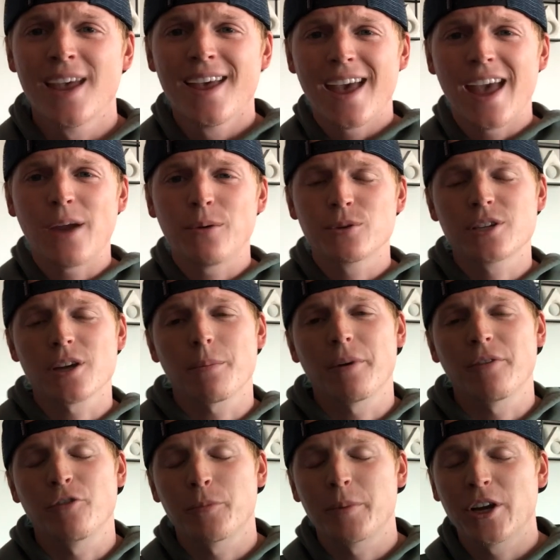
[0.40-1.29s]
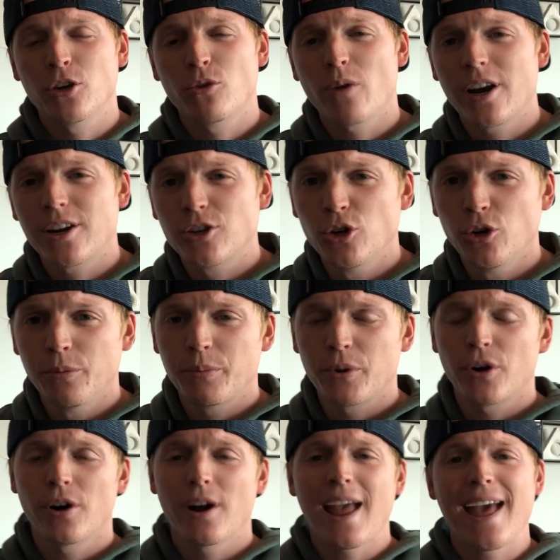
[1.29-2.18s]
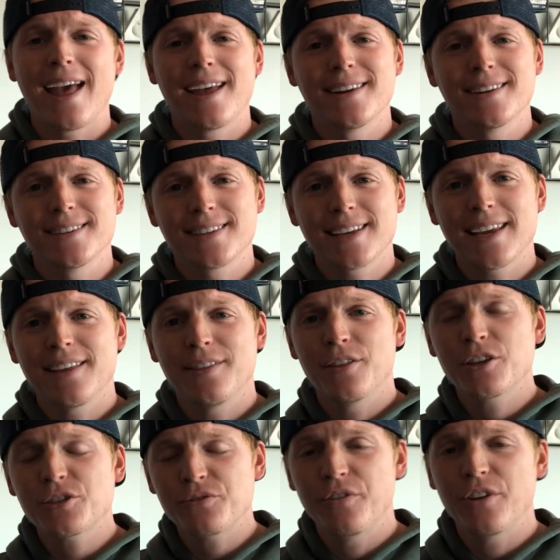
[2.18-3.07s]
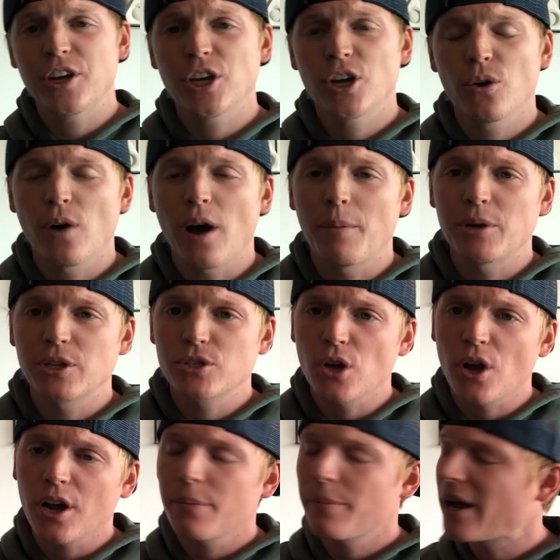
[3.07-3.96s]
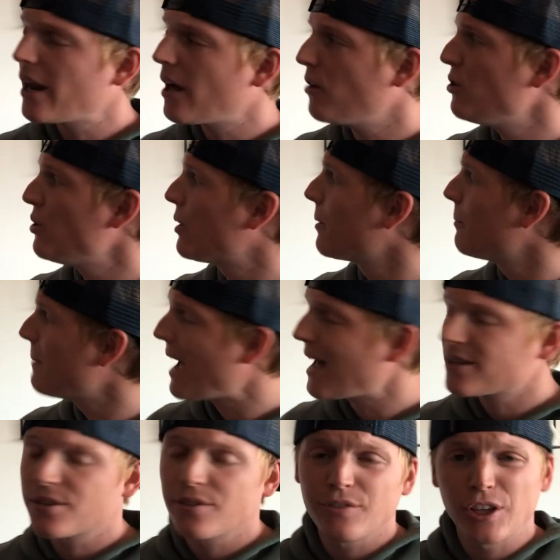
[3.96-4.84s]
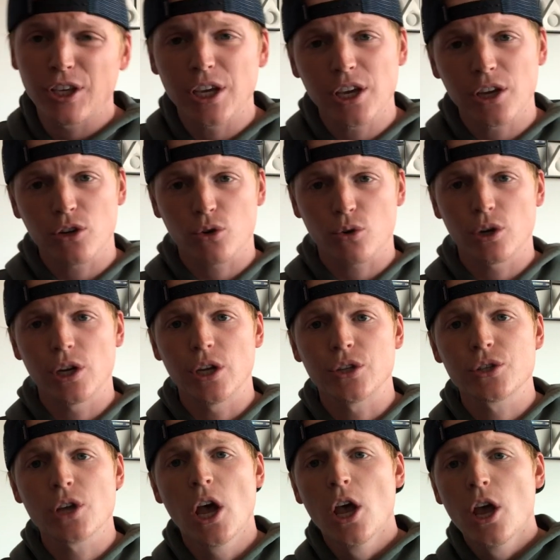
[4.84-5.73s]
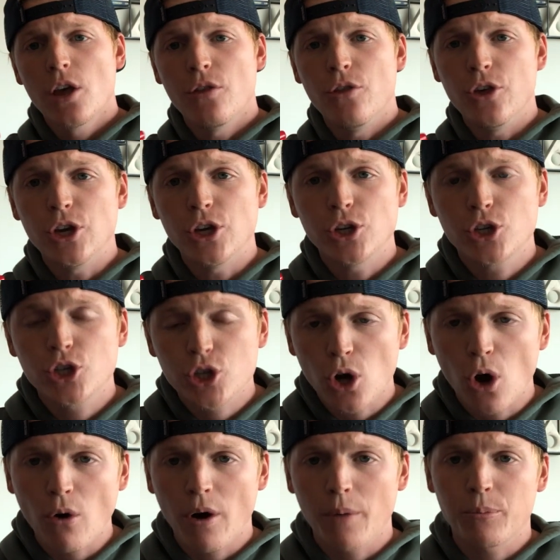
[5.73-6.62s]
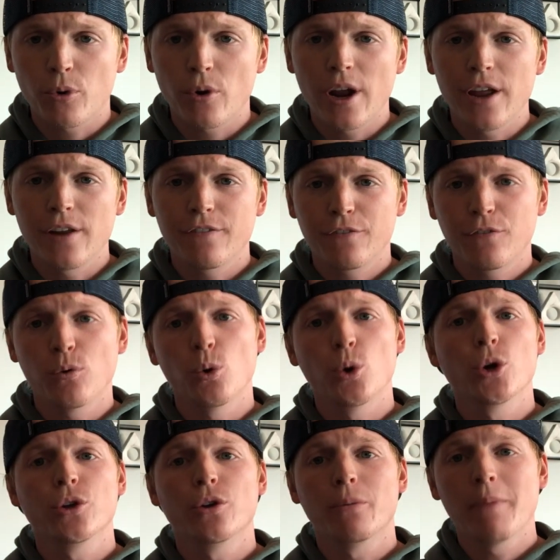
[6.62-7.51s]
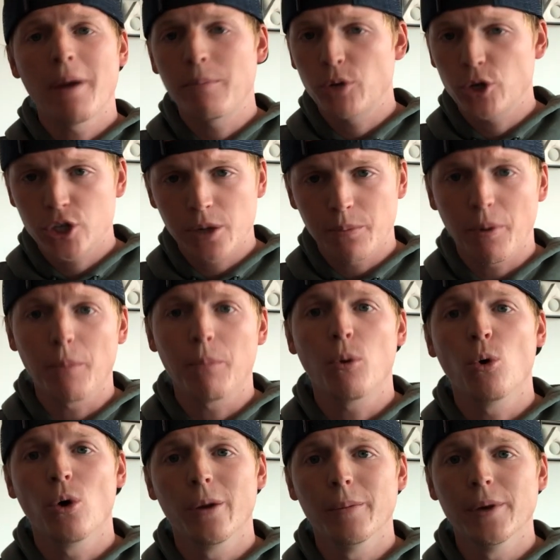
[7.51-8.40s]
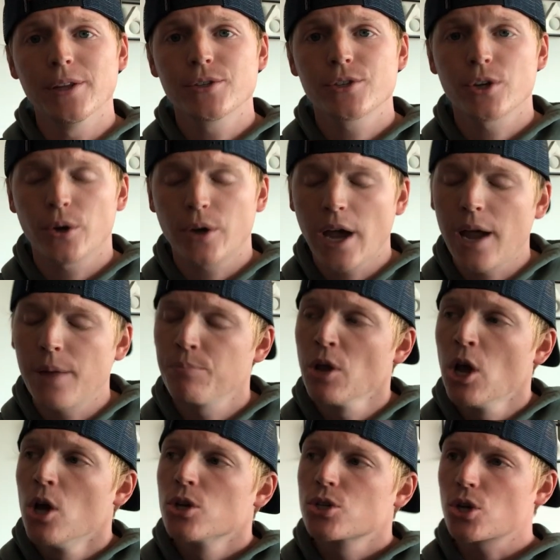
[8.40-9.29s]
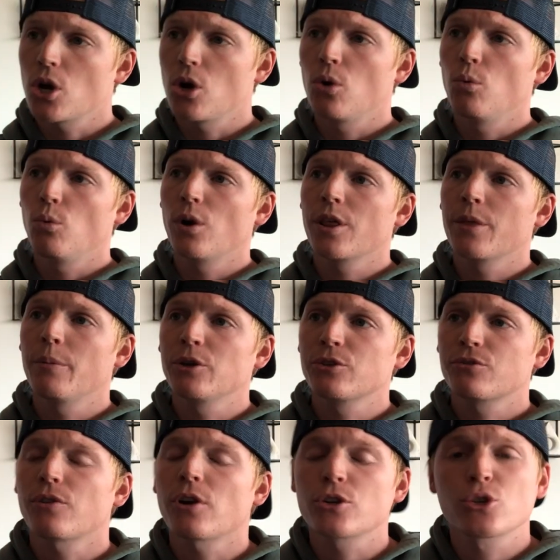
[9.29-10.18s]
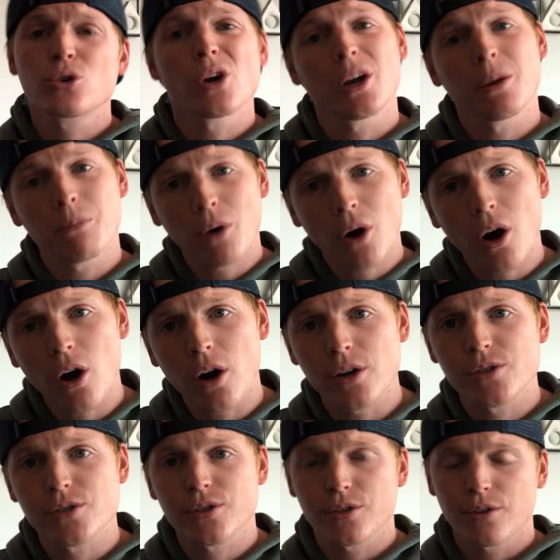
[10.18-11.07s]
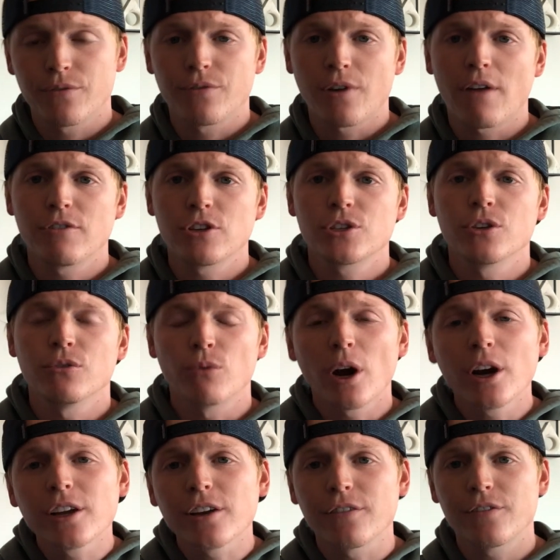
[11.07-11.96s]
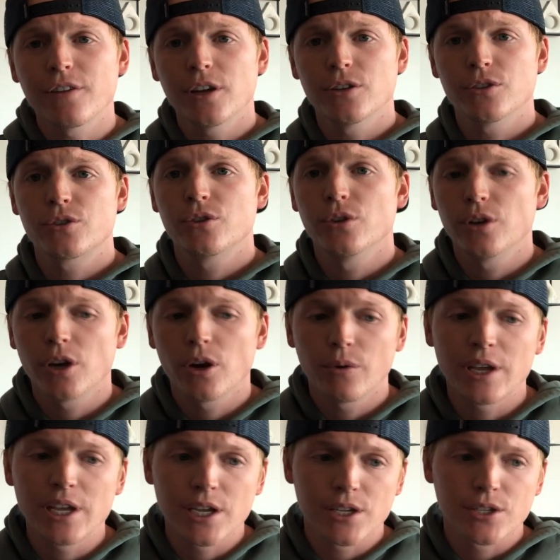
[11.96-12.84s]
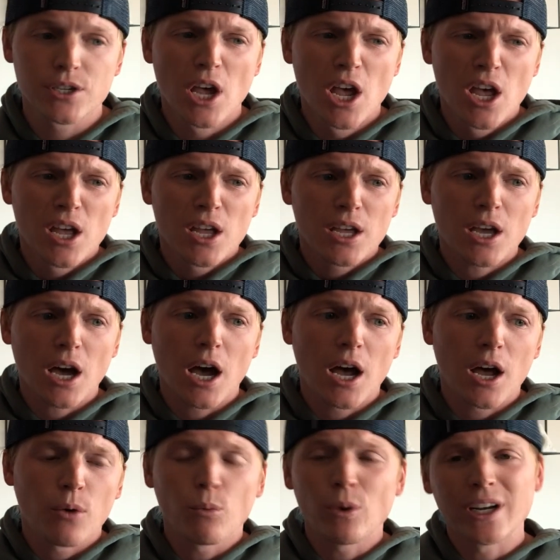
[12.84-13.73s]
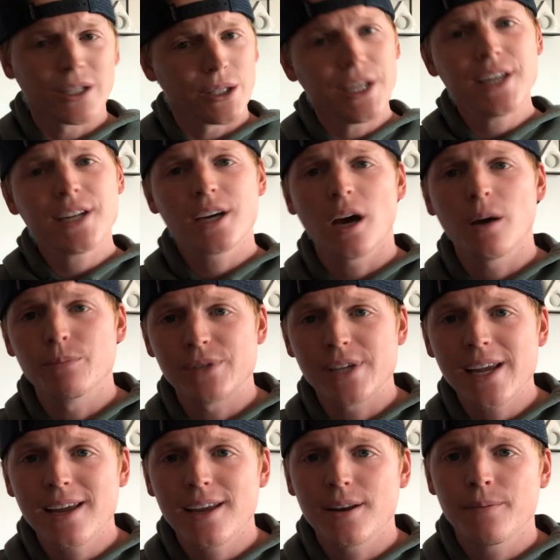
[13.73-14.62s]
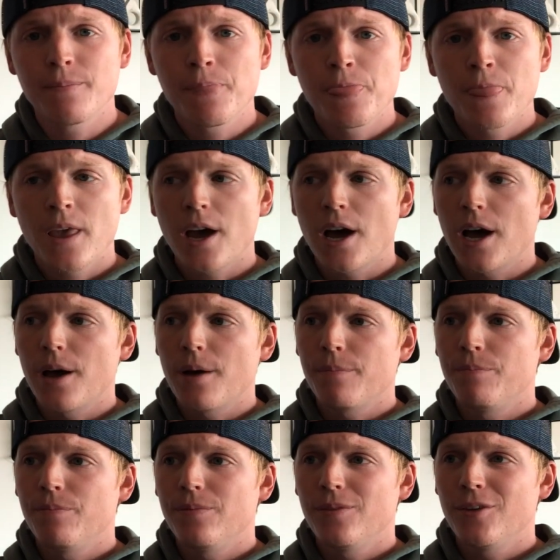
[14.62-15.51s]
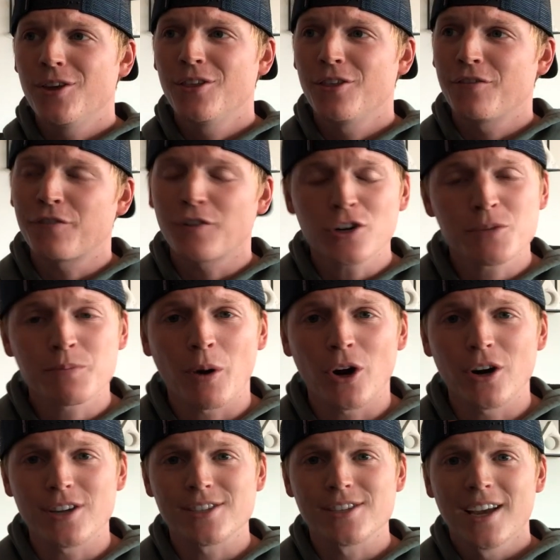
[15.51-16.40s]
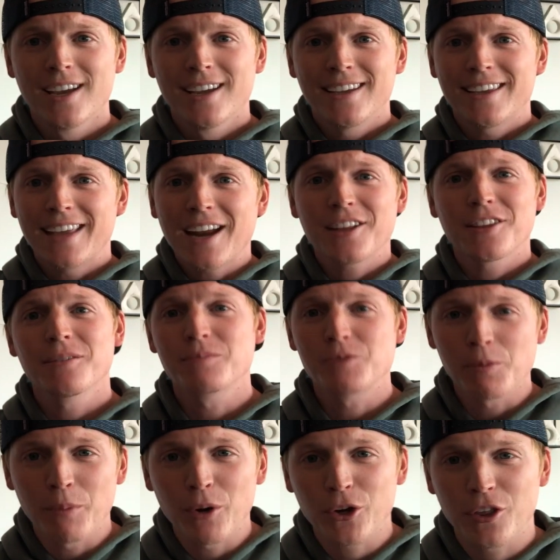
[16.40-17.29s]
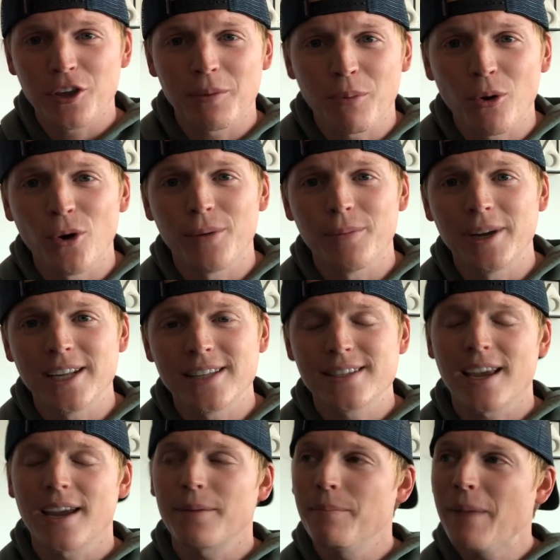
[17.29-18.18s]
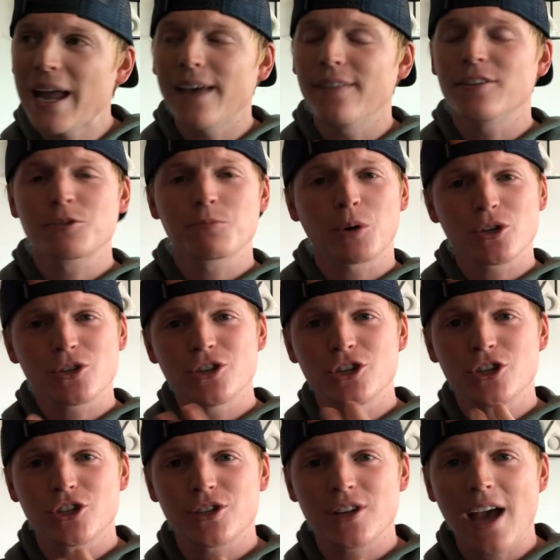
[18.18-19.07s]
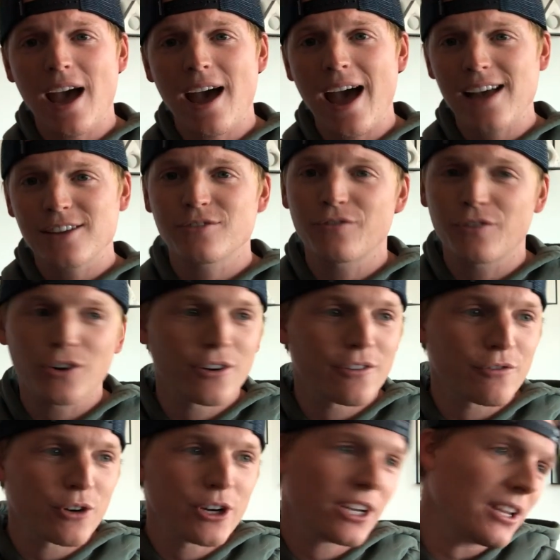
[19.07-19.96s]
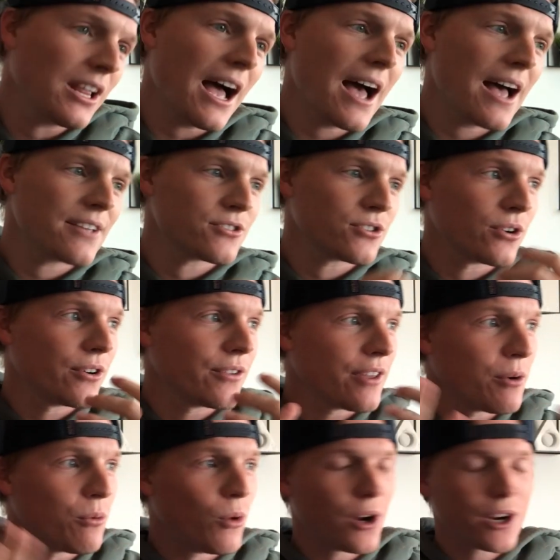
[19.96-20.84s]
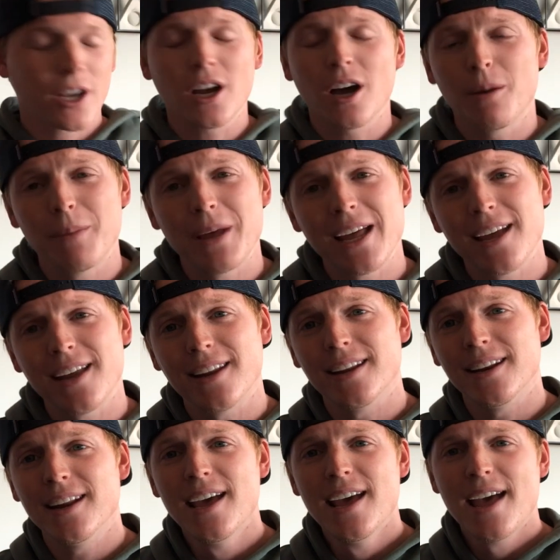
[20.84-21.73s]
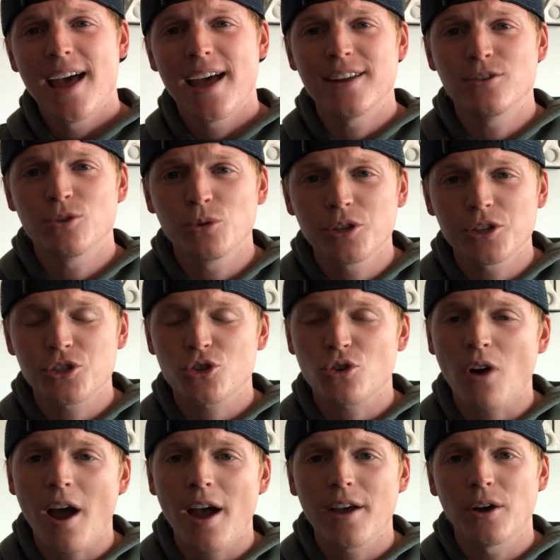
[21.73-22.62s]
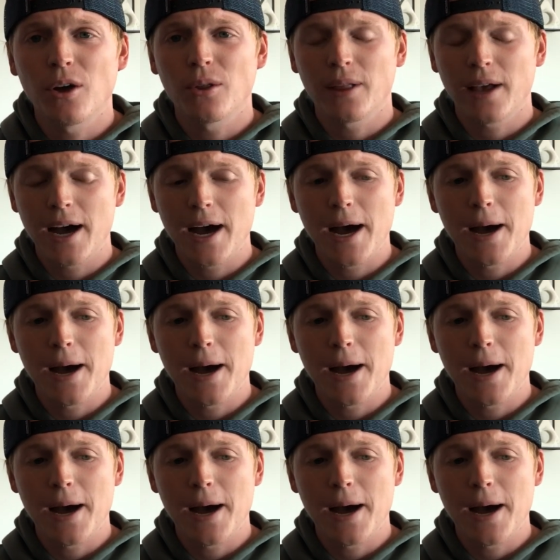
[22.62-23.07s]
Hey, what's up everybody? Grant Cooper, and in this video I'm going to talk about how you can massively increase the show up rate for your membership appointments, okay? So one of the most frustrating parts of obviously running a fitness studio is when a lead comes in, the first part is getting them to book the appointment. It's like, man, this person just asked for a free class, or they want to come in and do this trial,